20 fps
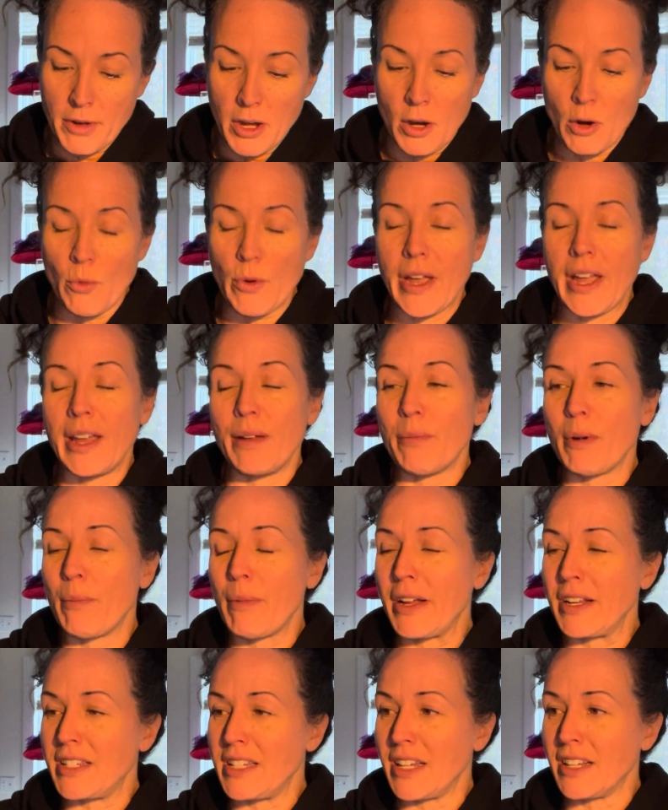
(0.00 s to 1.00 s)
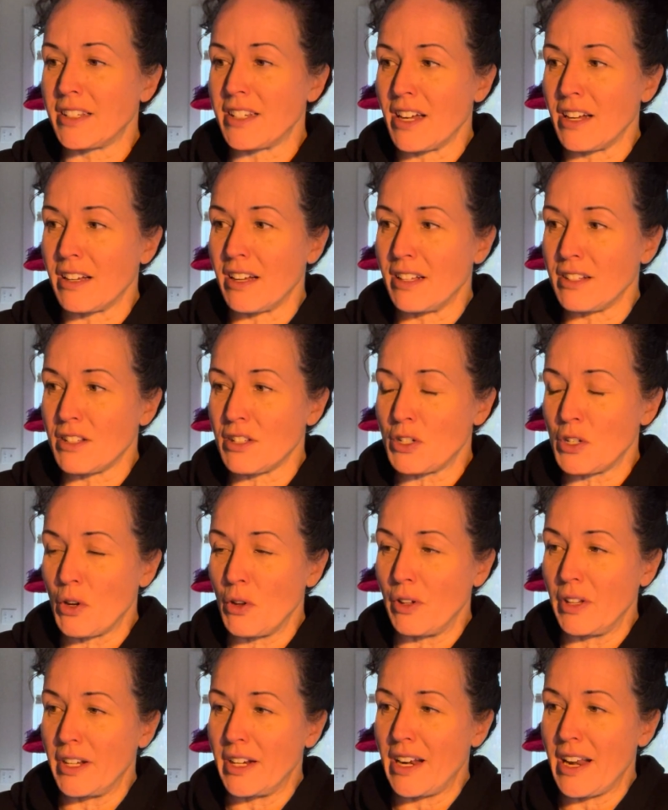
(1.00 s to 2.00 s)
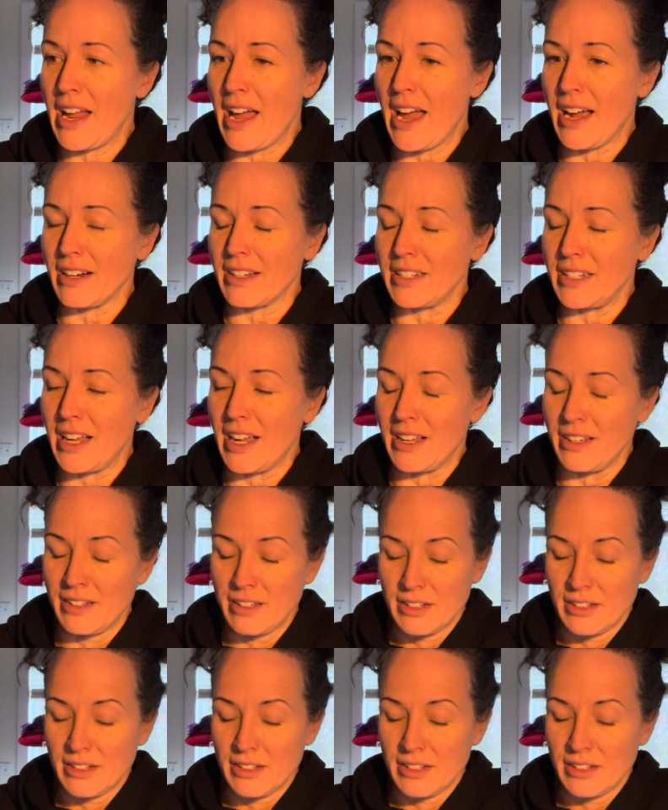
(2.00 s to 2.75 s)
Oh, wait, but my TikTok got stolen and hacked. Yeah.